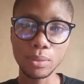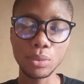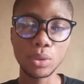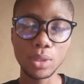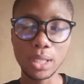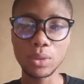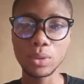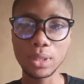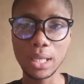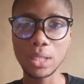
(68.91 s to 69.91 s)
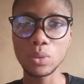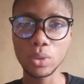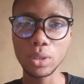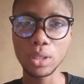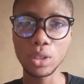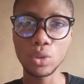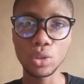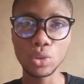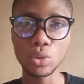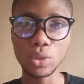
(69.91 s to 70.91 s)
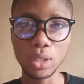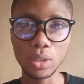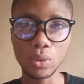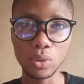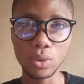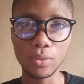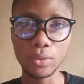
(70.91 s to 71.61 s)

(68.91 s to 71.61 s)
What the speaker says: That is one thing you need to take note of.